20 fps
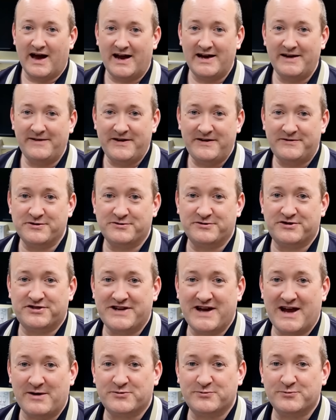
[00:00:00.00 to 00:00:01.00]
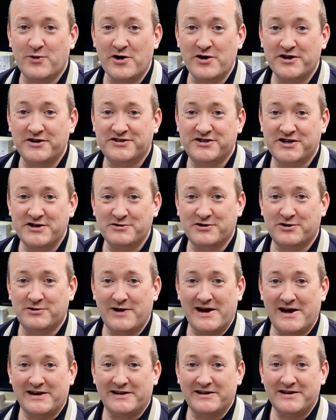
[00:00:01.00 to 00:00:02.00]
And if you've done steps 1 and 2
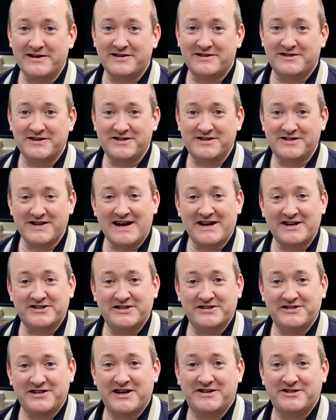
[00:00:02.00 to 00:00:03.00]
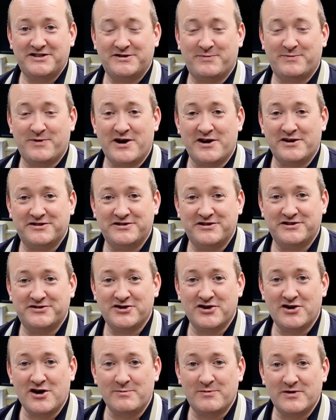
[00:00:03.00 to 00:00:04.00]
correctly, this is actually the easiest part of the
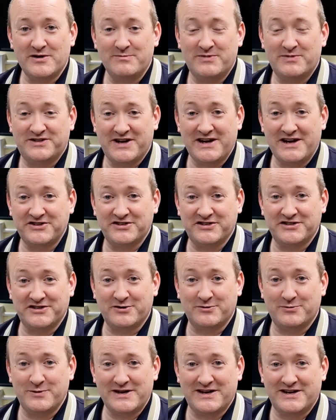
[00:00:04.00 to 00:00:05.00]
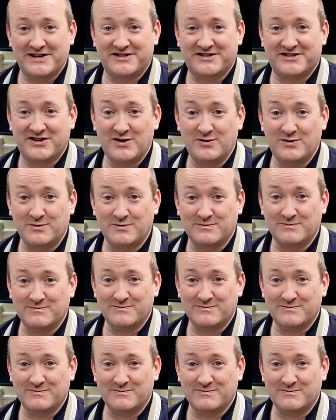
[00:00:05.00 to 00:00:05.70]
job and potentially the quickest too.